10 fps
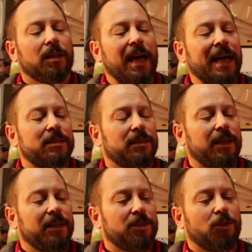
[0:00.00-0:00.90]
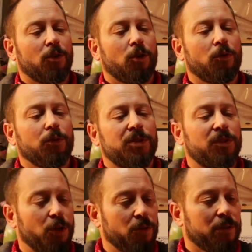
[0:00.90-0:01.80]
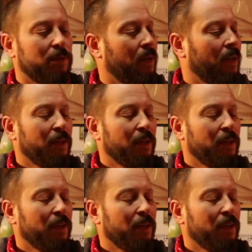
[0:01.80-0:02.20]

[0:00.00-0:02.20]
lackadaisical student,